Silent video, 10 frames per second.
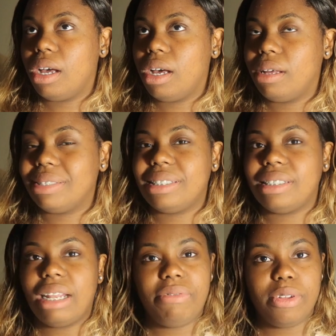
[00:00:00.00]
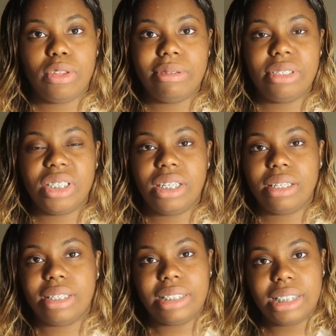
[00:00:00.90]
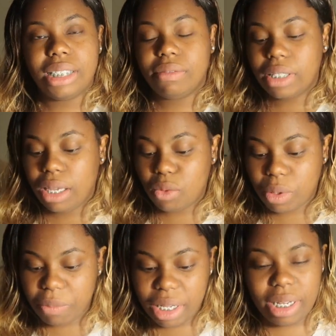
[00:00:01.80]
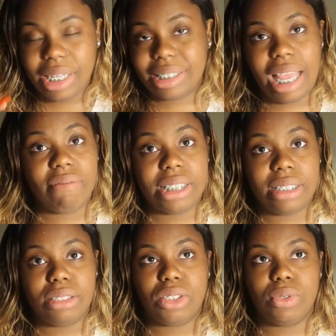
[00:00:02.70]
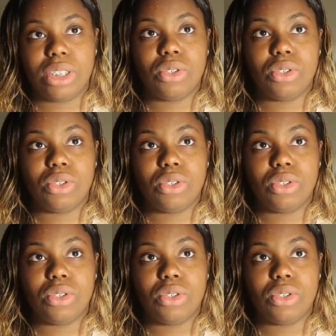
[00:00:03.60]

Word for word: uh, Cetaphil lotion, the sensitive skin one, and it doesn't have a scent to it.